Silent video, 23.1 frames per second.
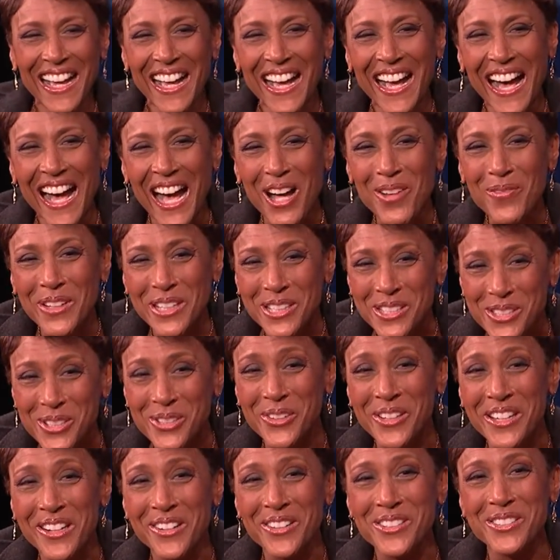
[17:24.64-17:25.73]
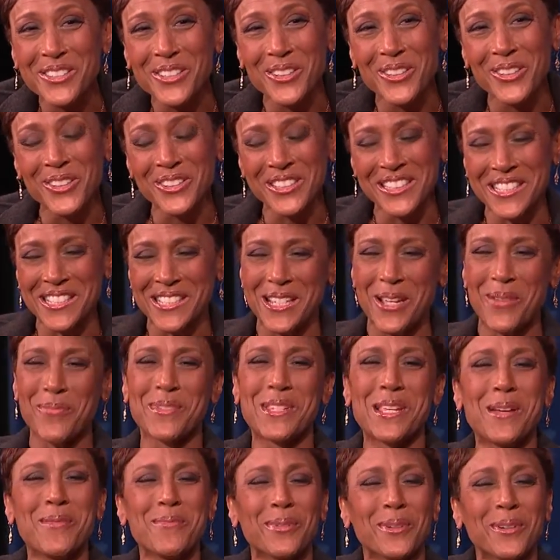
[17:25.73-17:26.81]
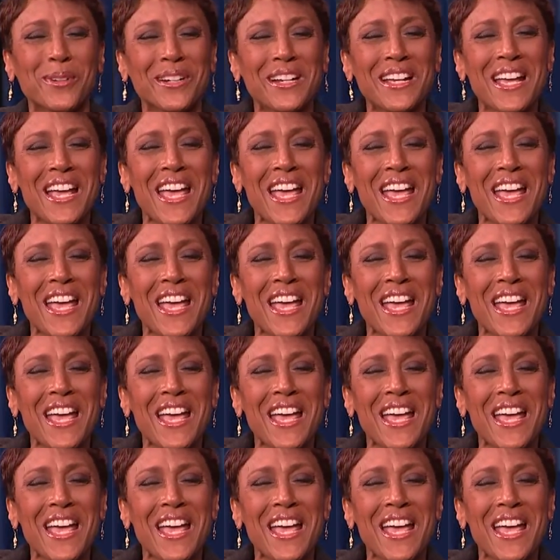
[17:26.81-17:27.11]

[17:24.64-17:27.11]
I'll be 2 years old in September.